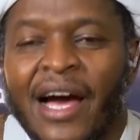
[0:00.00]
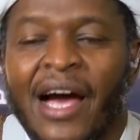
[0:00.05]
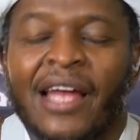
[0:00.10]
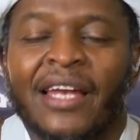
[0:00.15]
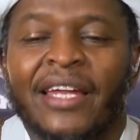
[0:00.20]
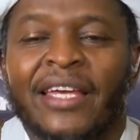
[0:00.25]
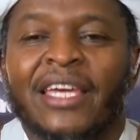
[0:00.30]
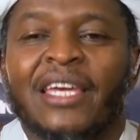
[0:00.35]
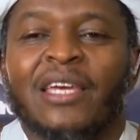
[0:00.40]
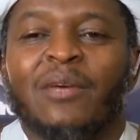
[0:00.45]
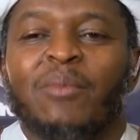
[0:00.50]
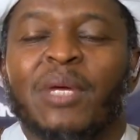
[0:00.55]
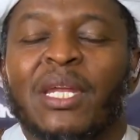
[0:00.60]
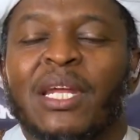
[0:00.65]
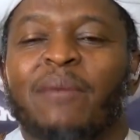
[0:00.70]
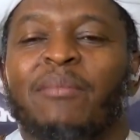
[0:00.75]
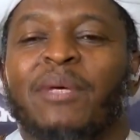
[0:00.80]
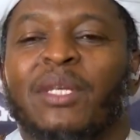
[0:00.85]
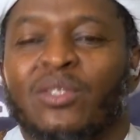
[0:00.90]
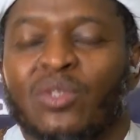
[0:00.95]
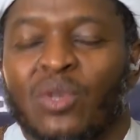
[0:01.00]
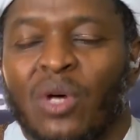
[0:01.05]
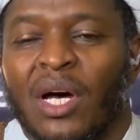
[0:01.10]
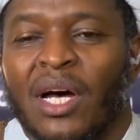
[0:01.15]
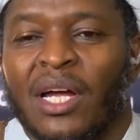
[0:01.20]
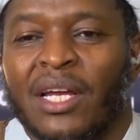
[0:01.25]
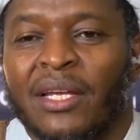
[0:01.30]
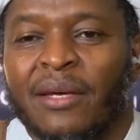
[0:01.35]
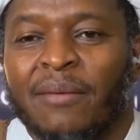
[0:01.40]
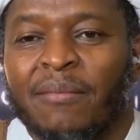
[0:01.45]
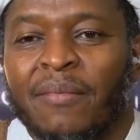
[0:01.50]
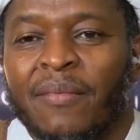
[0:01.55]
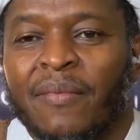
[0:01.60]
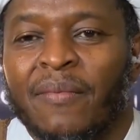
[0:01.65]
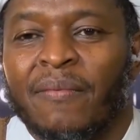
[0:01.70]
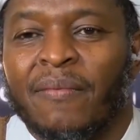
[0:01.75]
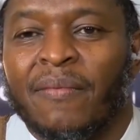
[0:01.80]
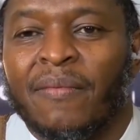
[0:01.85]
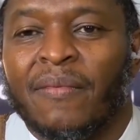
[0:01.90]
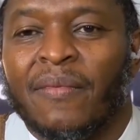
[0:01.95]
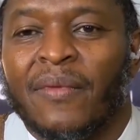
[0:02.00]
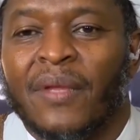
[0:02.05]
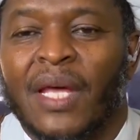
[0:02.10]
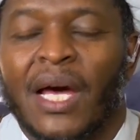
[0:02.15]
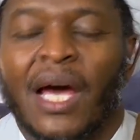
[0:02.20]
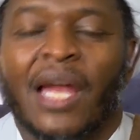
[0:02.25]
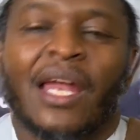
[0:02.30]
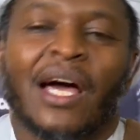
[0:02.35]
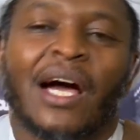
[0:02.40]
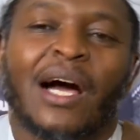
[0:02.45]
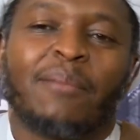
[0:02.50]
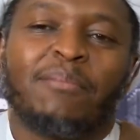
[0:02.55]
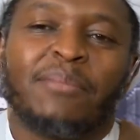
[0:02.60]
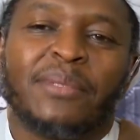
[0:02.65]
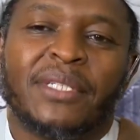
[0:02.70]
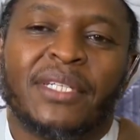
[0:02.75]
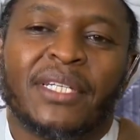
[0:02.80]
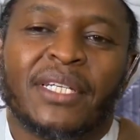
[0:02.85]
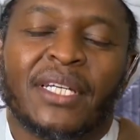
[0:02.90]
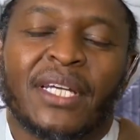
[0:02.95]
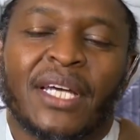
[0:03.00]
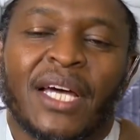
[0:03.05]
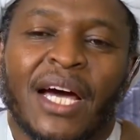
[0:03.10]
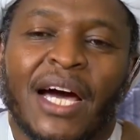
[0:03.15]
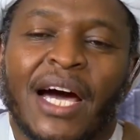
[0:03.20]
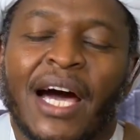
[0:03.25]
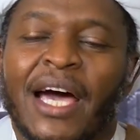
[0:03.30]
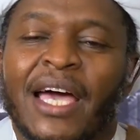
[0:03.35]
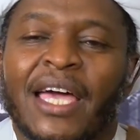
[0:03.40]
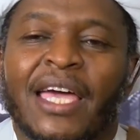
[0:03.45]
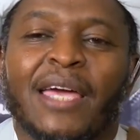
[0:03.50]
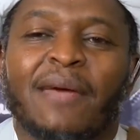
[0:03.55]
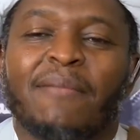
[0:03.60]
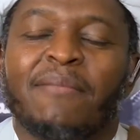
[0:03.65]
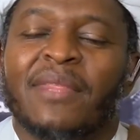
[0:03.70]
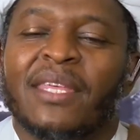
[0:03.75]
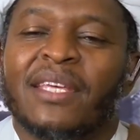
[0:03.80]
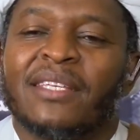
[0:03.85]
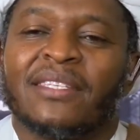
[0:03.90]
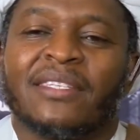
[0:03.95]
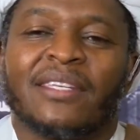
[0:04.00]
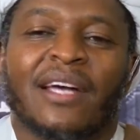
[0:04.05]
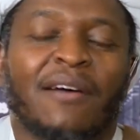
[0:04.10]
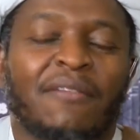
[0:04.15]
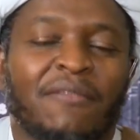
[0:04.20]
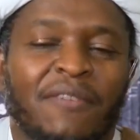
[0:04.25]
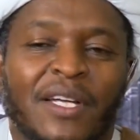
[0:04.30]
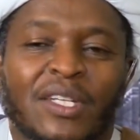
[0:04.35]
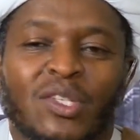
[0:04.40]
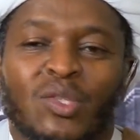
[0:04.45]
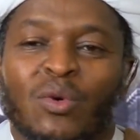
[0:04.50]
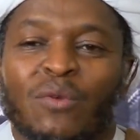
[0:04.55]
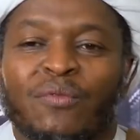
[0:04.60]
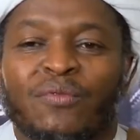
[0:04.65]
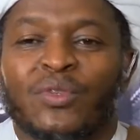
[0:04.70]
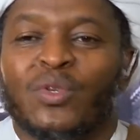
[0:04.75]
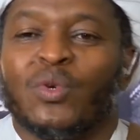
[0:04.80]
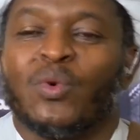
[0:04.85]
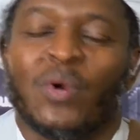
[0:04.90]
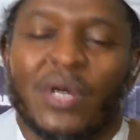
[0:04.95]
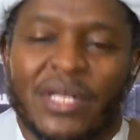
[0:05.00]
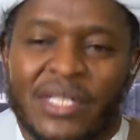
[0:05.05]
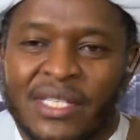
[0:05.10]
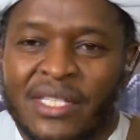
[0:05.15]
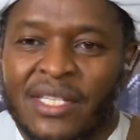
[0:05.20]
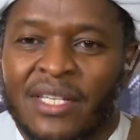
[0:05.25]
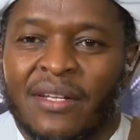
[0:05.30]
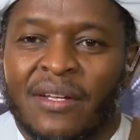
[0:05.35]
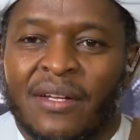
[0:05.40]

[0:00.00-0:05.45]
Ali bin Abi Talib, al-Abd, I am the servant of yours.